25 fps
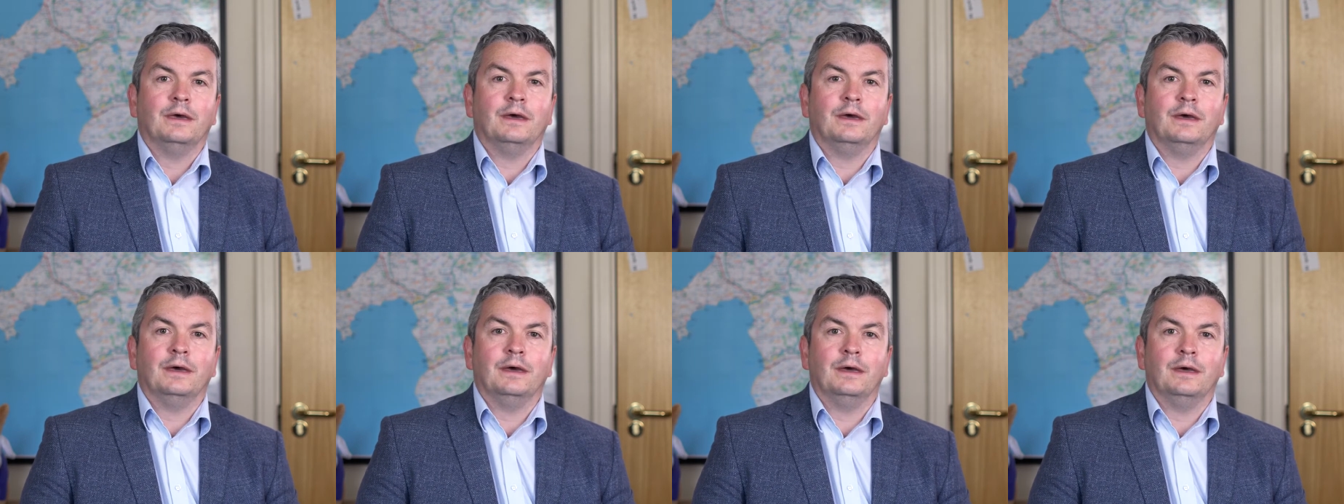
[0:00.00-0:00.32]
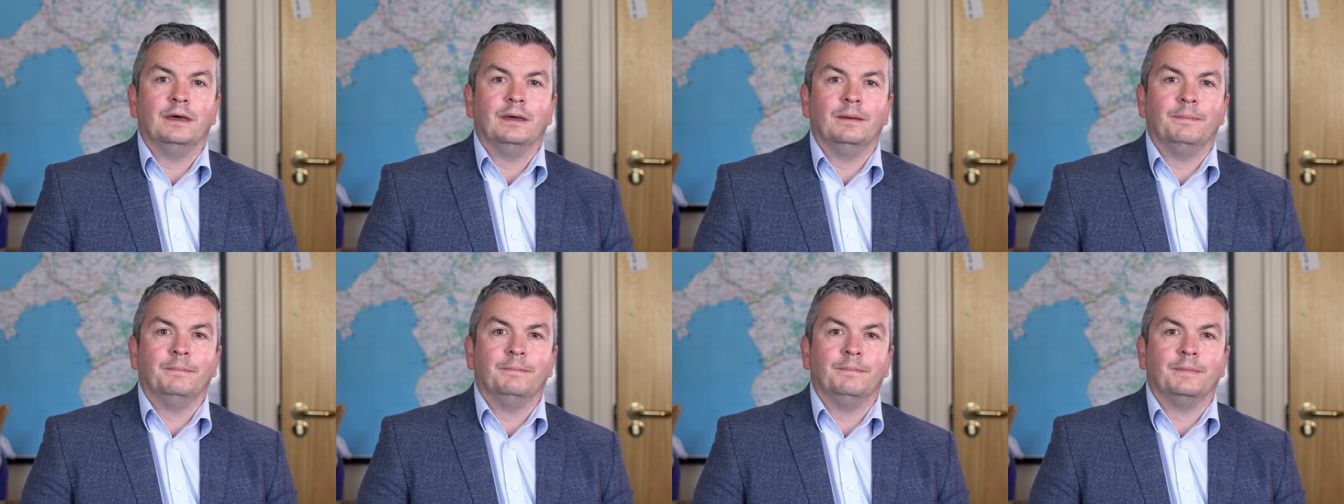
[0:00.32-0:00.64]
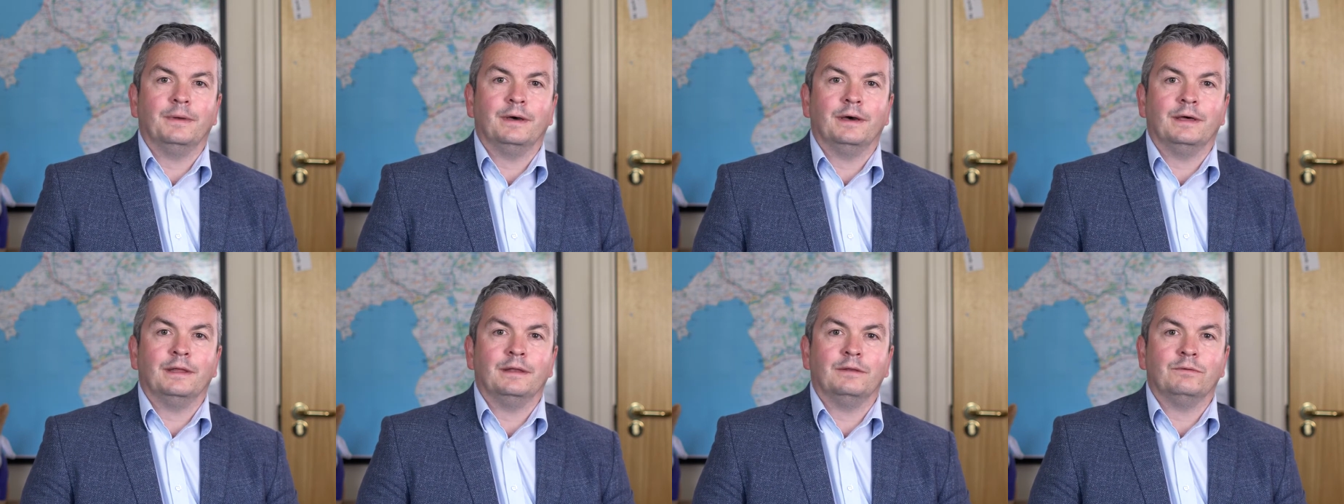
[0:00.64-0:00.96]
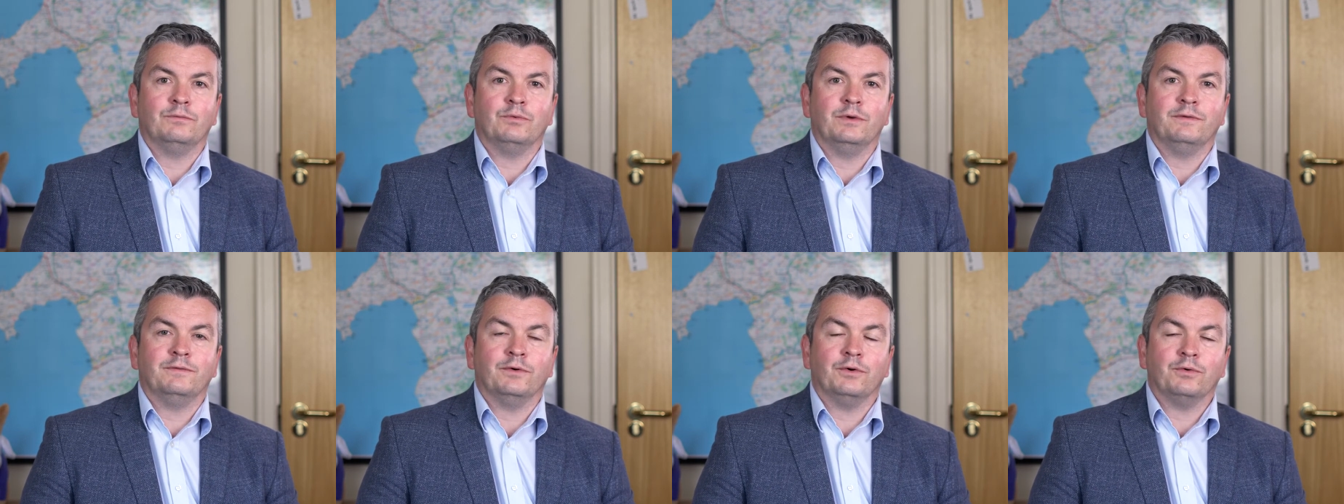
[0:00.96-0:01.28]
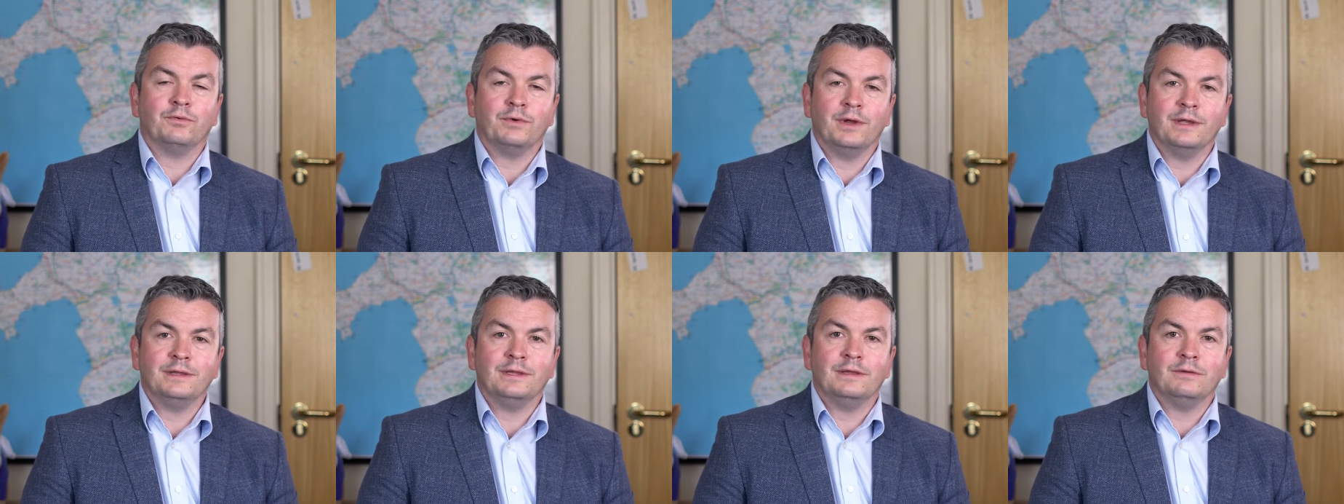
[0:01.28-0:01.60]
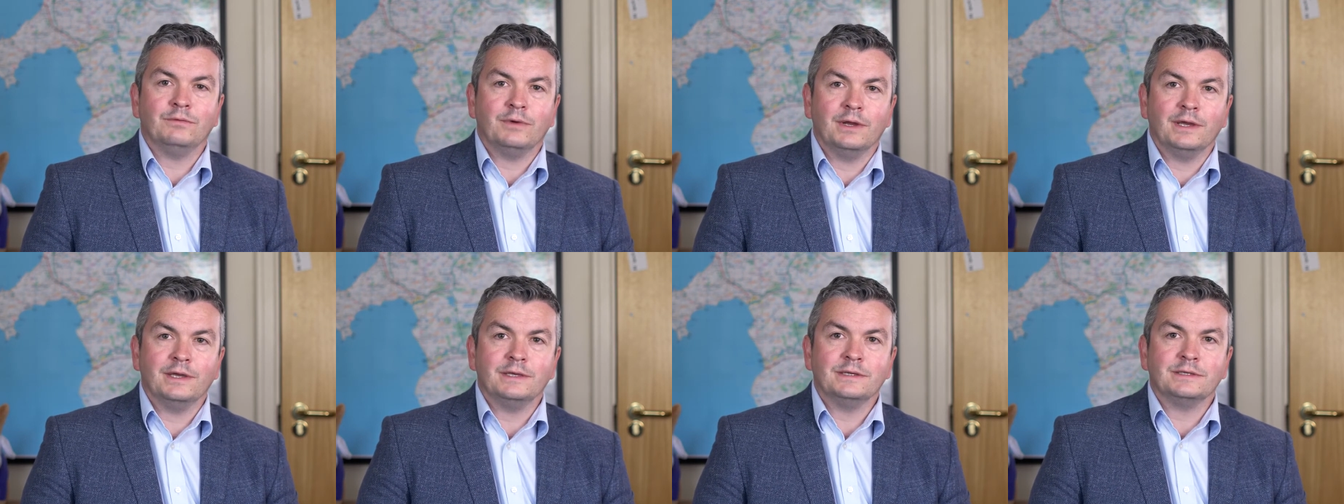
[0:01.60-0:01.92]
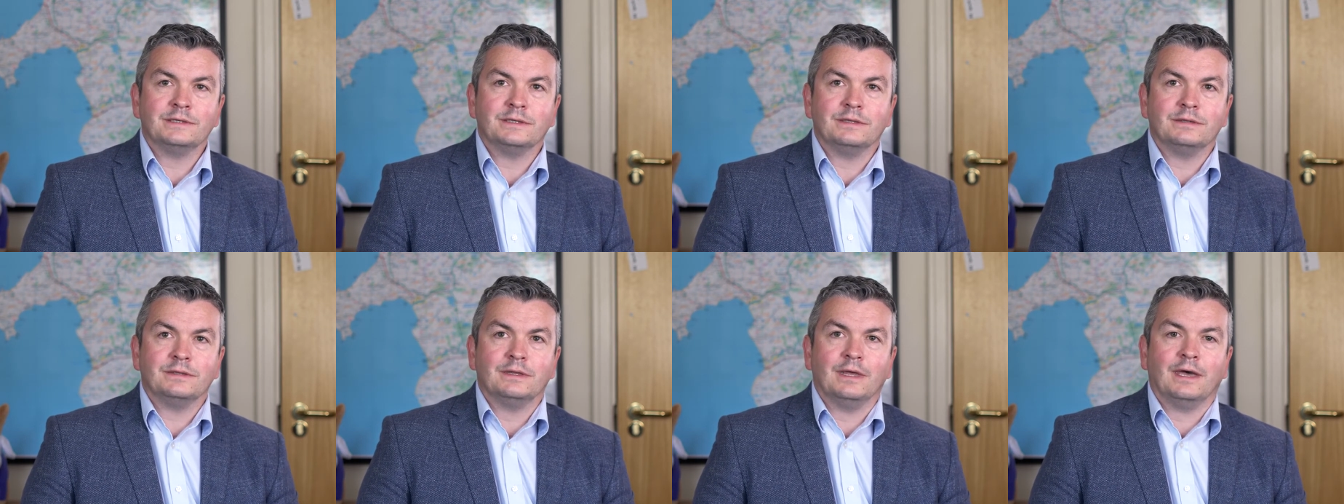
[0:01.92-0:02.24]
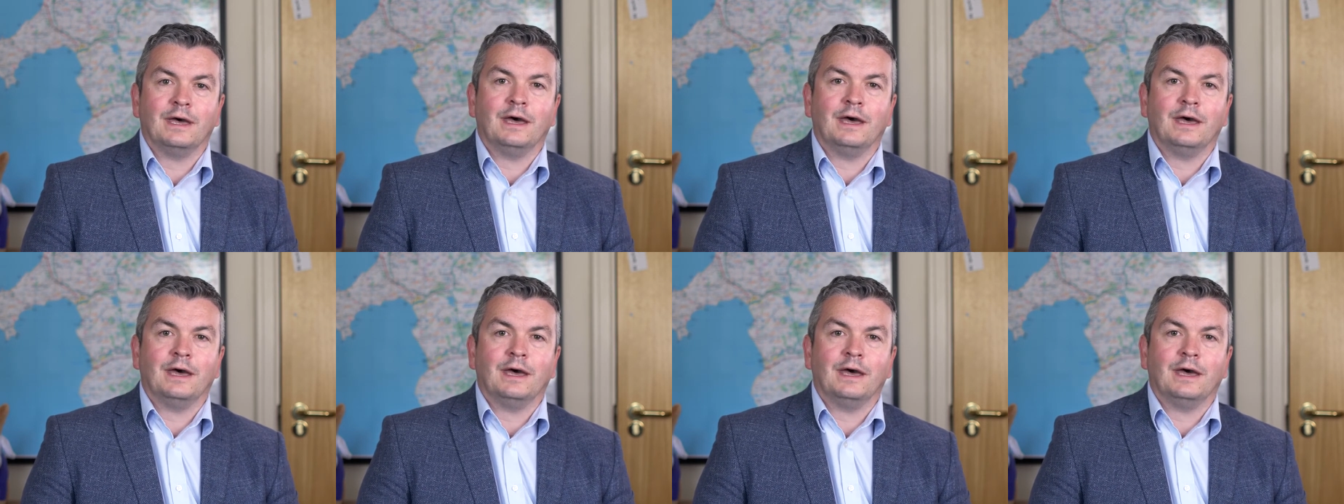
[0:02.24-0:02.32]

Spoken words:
And we've already raised